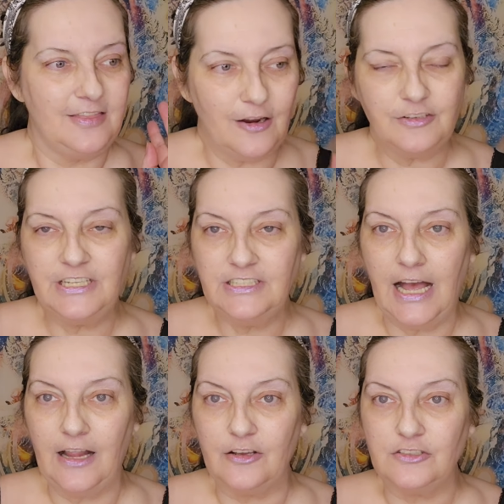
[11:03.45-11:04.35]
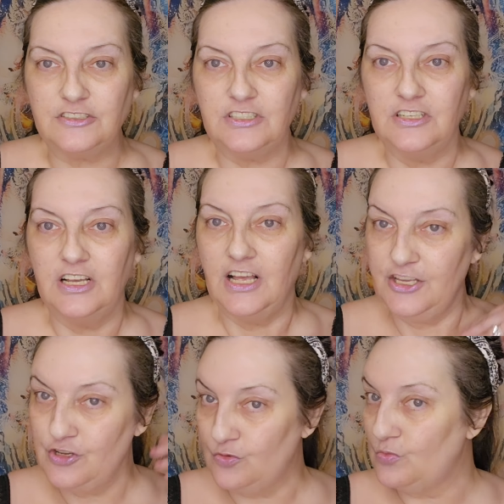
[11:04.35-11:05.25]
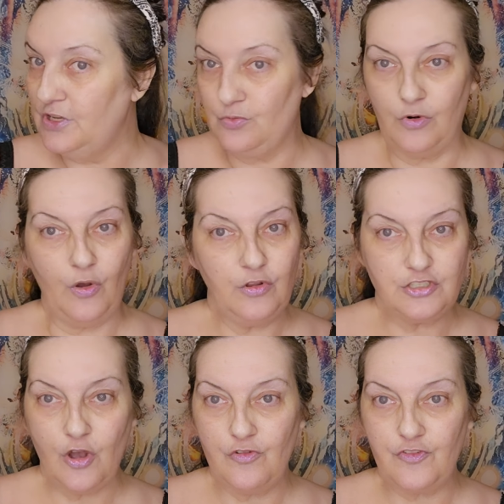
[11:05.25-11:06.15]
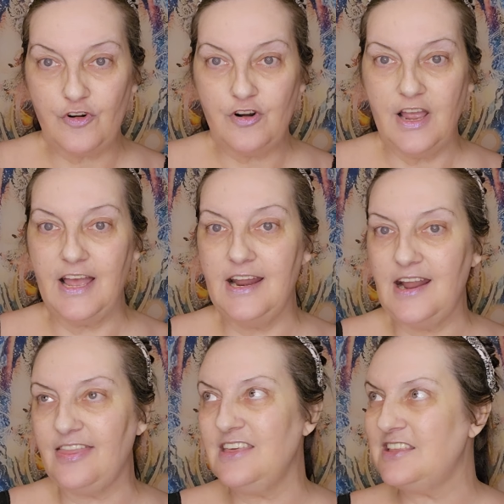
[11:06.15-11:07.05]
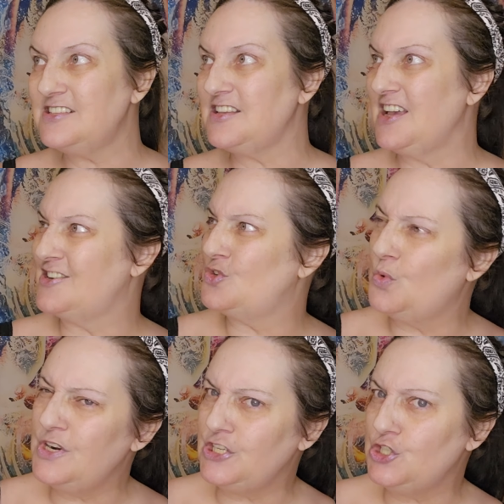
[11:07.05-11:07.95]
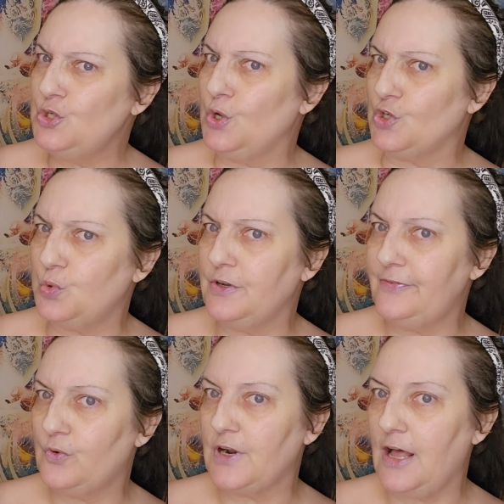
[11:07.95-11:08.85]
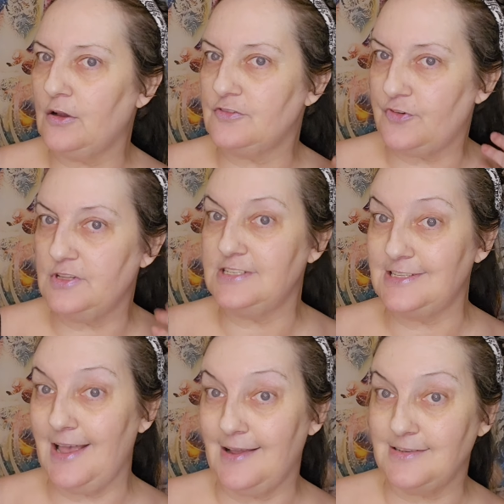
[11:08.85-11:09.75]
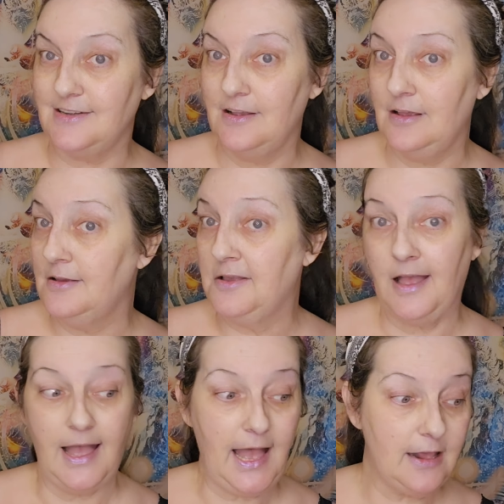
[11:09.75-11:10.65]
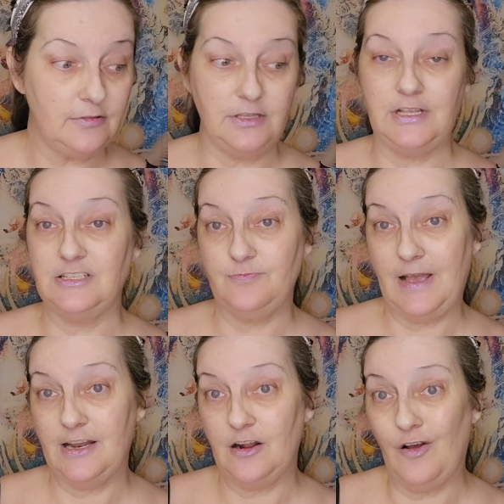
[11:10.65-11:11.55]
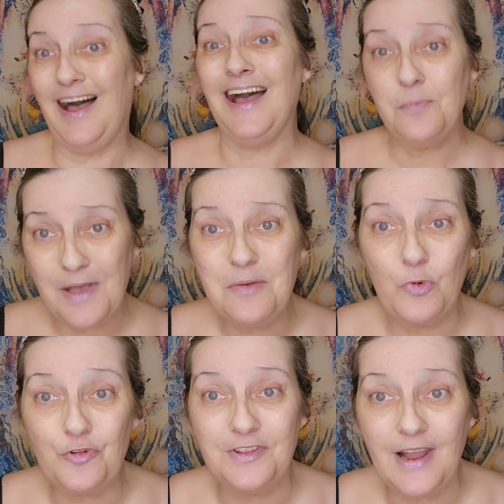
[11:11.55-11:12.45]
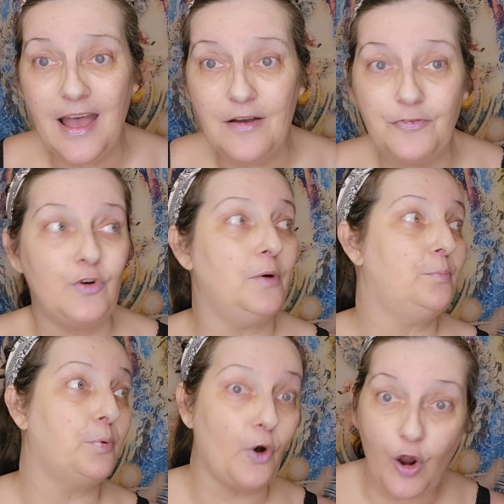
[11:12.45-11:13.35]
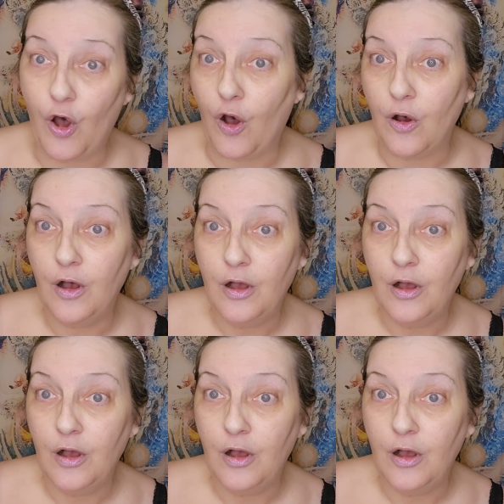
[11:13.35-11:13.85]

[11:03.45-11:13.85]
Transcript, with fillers: $13, you can, it rolls over, and I think it's like 22 or $24 for the set. I don't think that's bad at all. I pay more than that for a brawl.